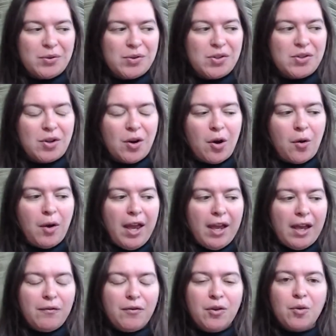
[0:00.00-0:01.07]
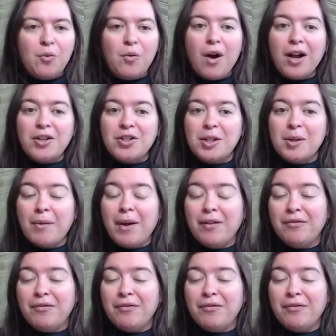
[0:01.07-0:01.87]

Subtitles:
So if you're watching my